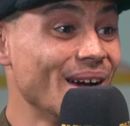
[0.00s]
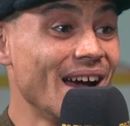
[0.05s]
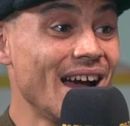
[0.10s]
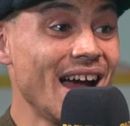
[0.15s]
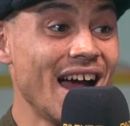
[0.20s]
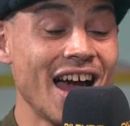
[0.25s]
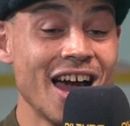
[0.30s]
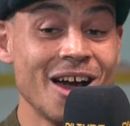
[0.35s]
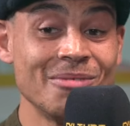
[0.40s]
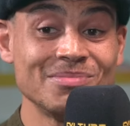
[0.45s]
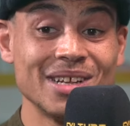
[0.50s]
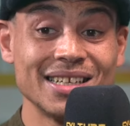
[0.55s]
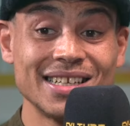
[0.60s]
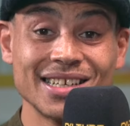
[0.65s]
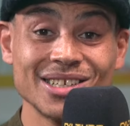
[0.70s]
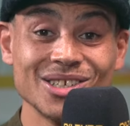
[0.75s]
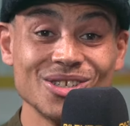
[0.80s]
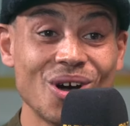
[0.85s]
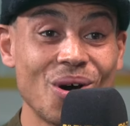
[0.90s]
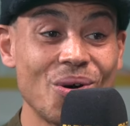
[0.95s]
They
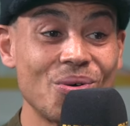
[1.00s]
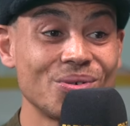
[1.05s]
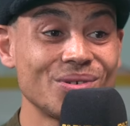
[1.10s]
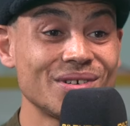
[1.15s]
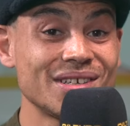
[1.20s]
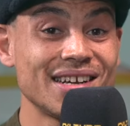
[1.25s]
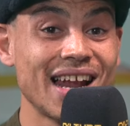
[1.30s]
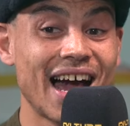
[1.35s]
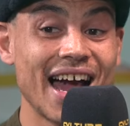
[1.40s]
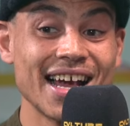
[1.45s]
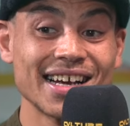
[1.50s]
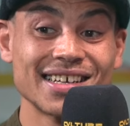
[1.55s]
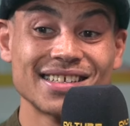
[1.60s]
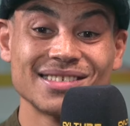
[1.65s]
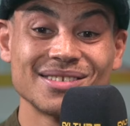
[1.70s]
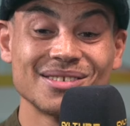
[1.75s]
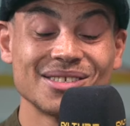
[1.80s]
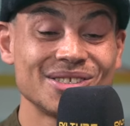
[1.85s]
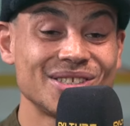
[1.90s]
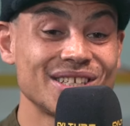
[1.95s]
didn't know,
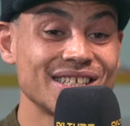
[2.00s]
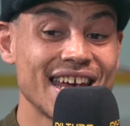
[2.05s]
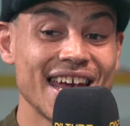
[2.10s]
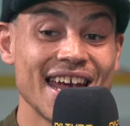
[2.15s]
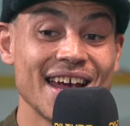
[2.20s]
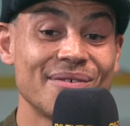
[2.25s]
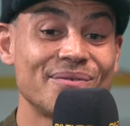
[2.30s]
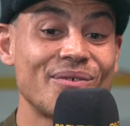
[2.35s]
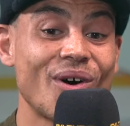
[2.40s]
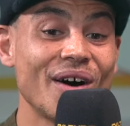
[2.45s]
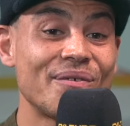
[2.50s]
to hear